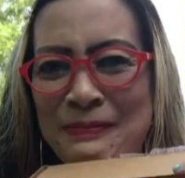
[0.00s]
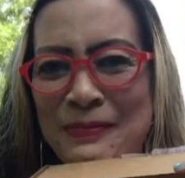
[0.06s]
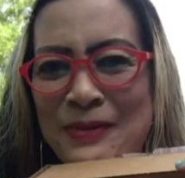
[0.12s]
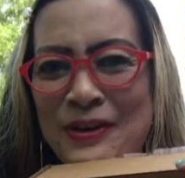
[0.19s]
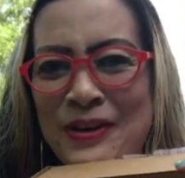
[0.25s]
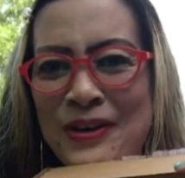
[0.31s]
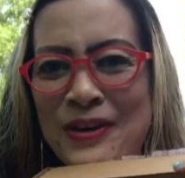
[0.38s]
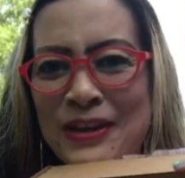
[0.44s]

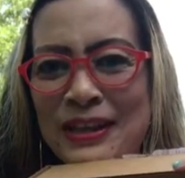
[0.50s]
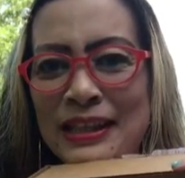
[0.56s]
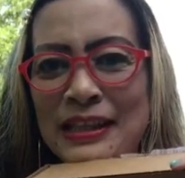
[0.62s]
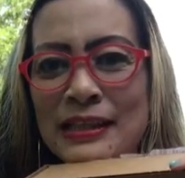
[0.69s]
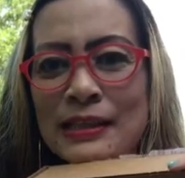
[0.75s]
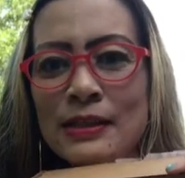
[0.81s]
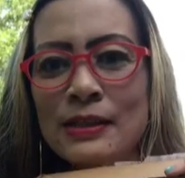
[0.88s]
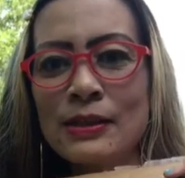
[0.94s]
small.
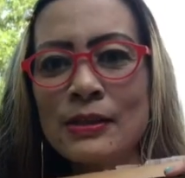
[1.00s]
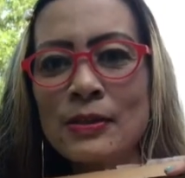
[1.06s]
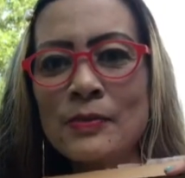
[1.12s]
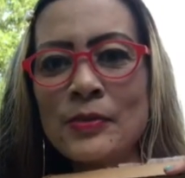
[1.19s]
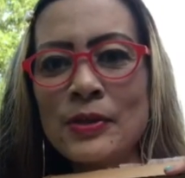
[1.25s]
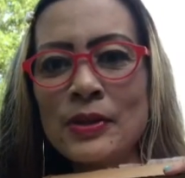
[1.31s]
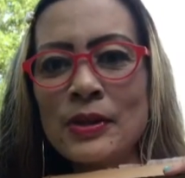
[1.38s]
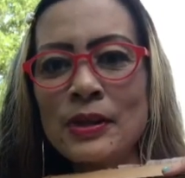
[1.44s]
It's a
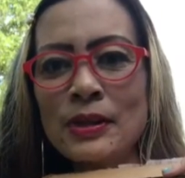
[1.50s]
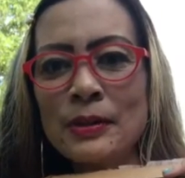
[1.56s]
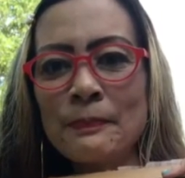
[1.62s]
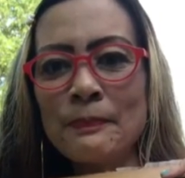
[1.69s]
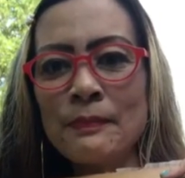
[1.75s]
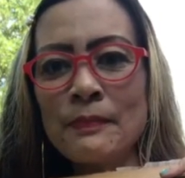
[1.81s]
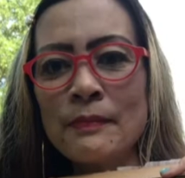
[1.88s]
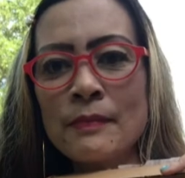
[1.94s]
double,
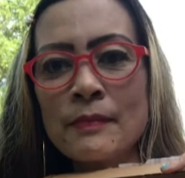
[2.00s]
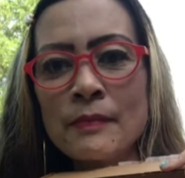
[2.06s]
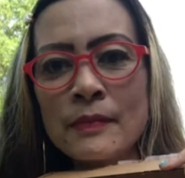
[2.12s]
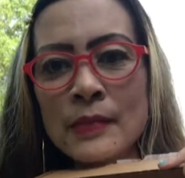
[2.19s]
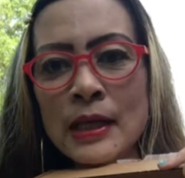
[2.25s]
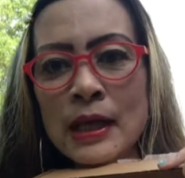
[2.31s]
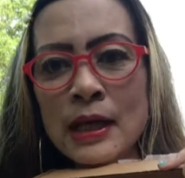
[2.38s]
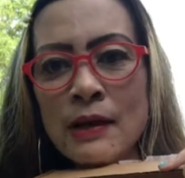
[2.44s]

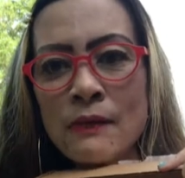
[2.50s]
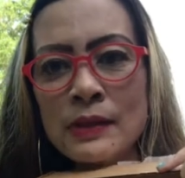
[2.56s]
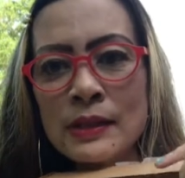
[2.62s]
uh,